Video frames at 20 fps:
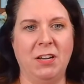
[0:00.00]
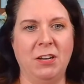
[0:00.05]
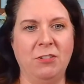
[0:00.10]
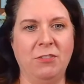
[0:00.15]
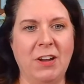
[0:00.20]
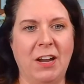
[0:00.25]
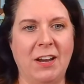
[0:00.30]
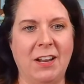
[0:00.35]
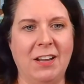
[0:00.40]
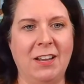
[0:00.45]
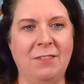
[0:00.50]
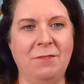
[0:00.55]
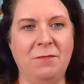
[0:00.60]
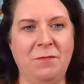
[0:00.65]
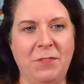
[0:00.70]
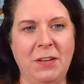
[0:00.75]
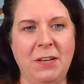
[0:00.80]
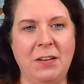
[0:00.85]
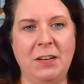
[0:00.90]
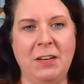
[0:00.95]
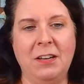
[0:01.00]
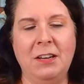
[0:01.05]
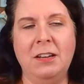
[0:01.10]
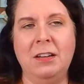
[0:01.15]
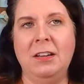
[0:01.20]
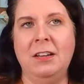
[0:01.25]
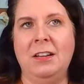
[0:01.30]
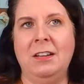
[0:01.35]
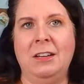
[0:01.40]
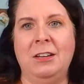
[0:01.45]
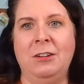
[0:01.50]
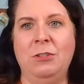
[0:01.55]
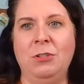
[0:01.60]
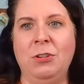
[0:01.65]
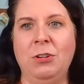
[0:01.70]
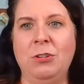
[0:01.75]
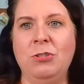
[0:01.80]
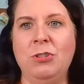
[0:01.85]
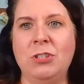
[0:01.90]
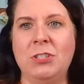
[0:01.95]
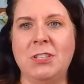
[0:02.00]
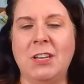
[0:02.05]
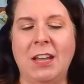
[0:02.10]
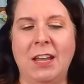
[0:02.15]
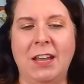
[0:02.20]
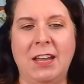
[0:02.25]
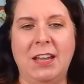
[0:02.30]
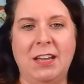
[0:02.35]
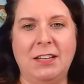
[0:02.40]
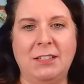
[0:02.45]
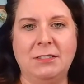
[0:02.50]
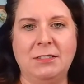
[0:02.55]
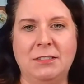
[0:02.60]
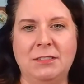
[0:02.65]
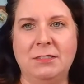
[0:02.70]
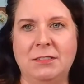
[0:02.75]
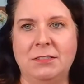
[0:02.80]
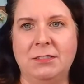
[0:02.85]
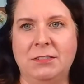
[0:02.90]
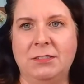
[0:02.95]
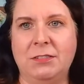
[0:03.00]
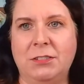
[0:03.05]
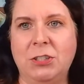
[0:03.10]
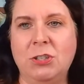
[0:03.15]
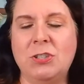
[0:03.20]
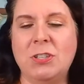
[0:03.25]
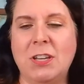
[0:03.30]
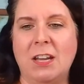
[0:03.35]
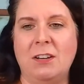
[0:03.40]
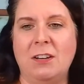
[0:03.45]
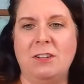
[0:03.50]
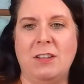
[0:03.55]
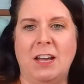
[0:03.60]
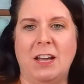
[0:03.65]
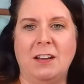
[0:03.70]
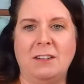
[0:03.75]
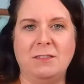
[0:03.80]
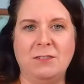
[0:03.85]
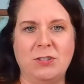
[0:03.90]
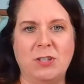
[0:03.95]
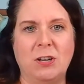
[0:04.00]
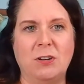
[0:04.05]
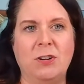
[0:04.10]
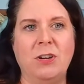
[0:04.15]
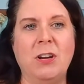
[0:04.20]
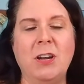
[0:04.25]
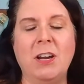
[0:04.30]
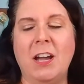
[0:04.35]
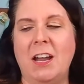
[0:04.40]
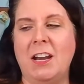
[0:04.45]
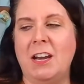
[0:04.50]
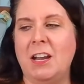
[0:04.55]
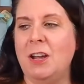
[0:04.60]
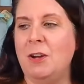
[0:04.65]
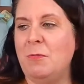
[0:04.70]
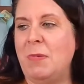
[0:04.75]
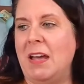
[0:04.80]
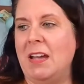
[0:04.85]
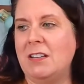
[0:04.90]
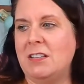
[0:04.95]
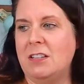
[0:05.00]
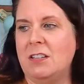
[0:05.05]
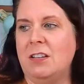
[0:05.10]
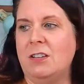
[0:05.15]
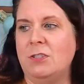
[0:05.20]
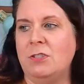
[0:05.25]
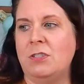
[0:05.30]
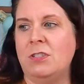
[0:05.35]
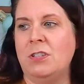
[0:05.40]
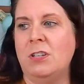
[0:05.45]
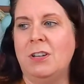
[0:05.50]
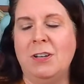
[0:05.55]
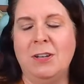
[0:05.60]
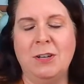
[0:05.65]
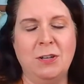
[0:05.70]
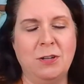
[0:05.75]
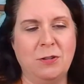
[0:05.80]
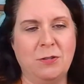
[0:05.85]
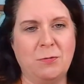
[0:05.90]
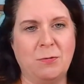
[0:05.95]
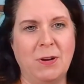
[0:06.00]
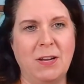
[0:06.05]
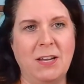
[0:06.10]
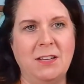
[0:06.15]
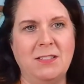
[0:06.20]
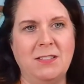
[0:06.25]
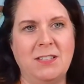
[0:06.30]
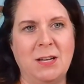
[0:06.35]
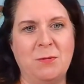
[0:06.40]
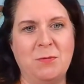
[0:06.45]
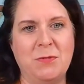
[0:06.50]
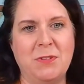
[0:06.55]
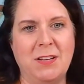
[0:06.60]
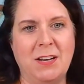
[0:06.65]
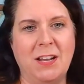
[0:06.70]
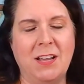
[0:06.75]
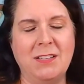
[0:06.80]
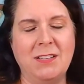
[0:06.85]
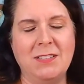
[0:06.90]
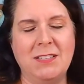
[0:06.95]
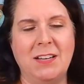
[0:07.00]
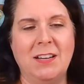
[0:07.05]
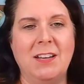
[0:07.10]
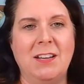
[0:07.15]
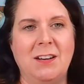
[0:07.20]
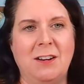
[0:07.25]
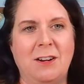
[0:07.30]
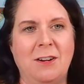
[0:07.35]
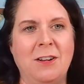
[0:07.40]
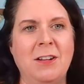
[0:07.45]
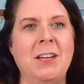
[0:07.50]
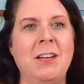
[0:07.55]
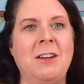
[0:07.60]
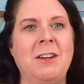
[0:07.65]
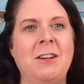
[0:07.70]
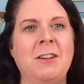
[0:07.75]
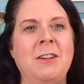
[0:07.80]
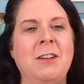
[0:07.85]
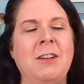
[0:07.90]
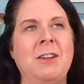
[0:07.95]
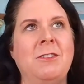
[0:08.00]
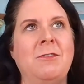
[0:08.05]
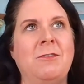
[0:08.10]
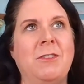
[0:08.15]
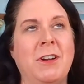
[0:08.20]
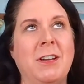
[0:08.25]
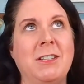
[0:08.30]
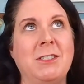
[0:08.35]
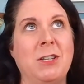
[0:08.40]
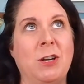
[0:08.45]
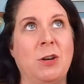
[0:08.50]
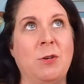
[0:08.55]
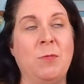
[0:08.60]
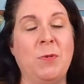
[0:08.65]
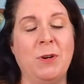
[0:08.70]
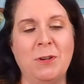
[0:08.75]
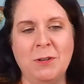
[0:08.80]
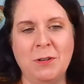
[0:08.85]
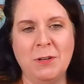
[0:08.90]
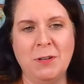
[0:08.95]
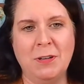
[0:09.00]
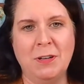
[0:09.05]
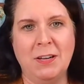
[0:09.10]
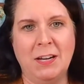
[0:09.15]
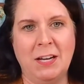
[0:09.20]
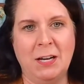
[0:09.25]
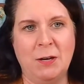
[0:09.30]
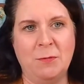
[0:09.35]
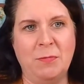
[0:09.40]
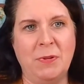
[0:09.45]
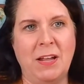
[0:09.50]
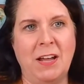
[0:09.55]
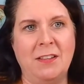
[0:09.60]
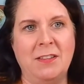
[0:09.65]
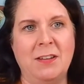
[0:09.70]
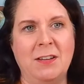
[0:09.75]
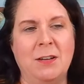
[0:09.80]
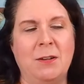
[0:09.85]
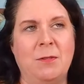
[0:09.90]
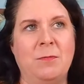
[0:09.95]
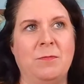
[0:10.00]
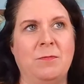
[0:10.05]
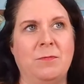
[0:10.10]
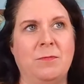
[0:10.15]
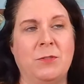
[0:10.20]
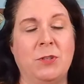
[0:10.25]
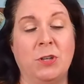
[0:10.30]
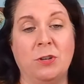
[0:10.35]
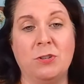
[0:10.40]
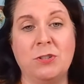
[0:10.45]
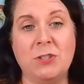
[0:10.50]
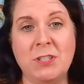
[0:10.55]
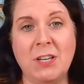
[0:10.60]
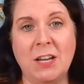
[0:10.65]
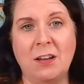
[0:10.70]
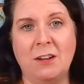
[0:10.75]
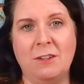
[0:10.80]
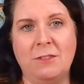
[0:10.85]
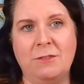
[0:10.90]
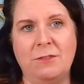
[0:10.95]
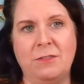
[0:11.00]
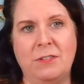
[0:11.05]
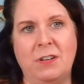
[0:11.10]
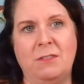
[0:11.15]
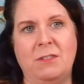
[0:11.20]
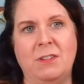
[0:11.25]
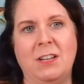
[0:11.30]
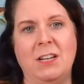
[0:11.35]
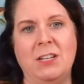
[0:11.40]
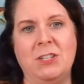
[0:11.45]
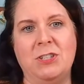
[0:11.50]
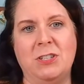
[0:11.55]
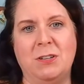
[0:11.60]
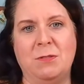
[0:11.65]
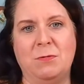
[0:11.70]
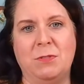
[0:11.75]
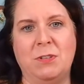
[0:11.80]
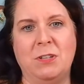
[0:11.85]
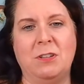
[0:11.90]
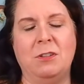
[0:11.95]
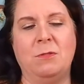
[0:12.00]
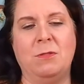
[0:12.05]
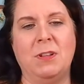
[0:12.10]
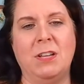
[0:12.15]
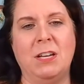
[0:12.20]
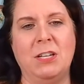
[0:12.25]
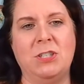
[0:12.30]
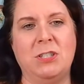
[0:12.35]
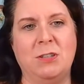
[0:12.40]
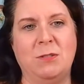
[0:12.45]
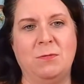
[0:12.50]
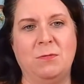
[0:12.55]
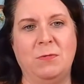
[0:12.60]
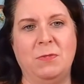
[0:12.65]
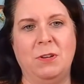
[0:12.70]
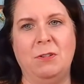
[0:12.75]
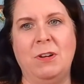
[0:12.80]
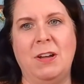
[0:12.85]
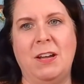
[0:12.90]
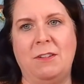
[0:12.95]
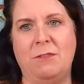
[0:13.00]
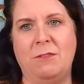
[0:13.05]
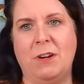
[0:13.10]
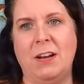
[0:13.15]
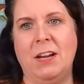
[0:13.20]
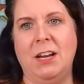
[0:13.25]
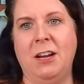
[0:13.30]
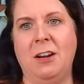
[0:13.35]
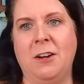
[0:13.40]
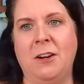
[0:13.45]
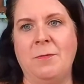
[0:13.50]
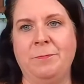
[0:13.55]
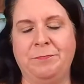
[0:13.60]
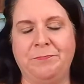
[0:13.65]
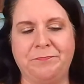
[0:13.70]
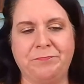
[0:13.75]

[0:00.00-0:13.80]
You've got an infant. You just can't do that. So you can kind of go back to those three steps that I said earlier for getting sober and apply them to yourself in relationship to the relationship you have right here.